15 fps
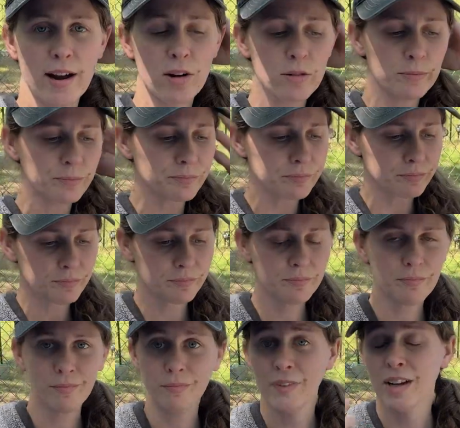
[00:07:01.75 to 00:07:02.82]
out,
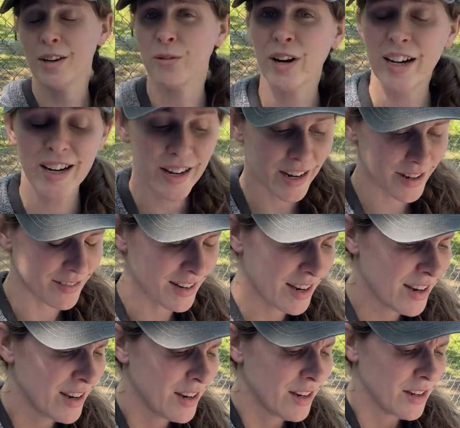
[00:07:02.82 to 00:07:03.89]
it rained again.
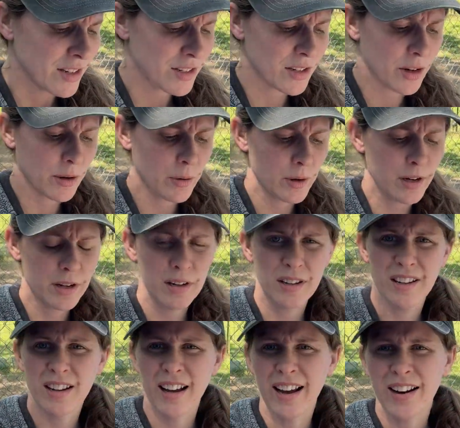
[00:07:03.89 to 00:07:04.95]
So
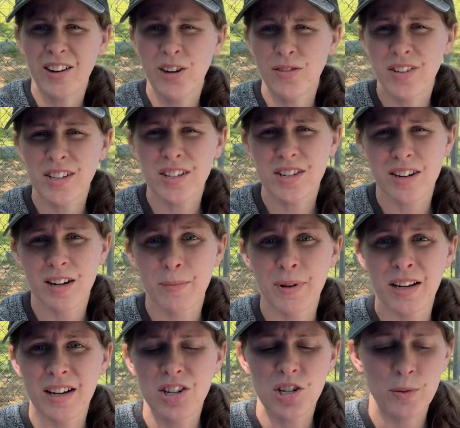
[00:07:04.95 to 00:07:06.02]
I don't know if that's just going to be
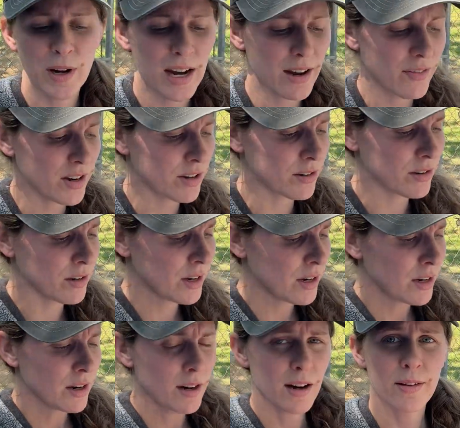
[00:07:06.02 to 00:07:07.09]
an issue we have here
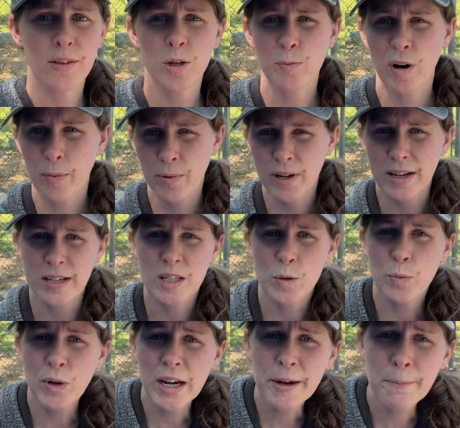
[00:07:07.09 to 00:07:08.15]
on this property in
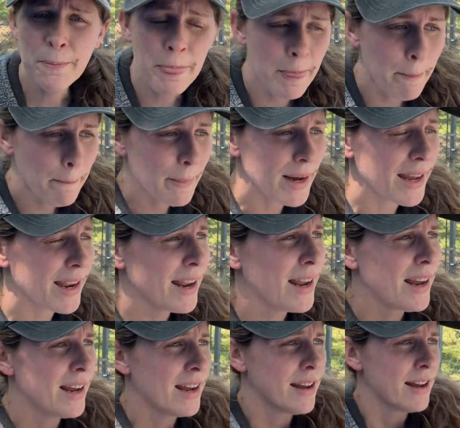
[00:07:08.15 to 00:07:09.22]
spring, but
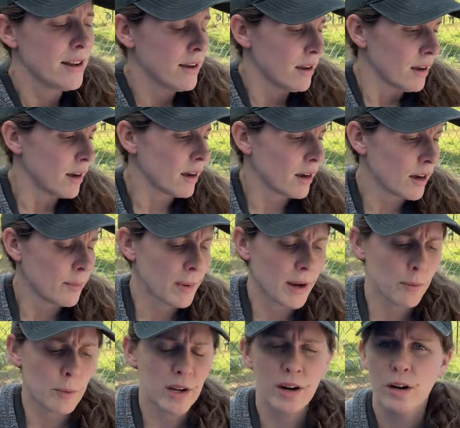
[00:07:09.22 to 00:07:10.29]

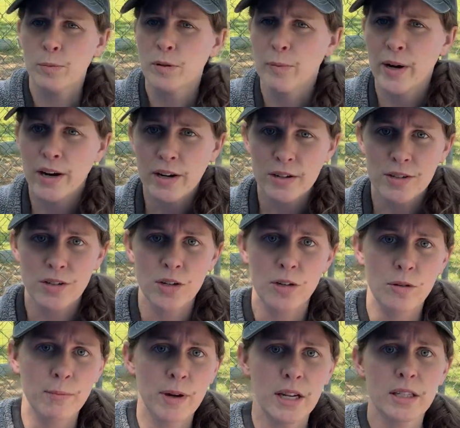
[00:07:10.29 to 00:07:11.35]
we are prepared
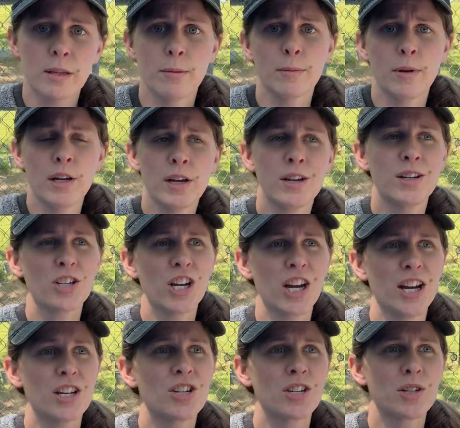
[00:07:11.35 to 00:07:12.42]
to make some
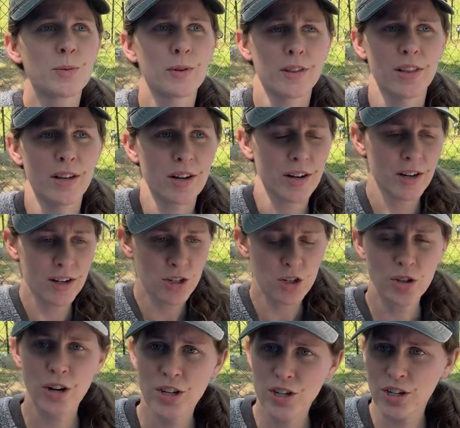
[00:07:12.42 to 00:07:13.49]
changes with their
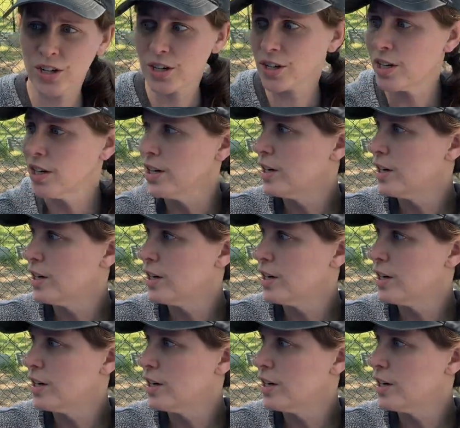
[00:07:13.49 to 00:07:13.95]
structure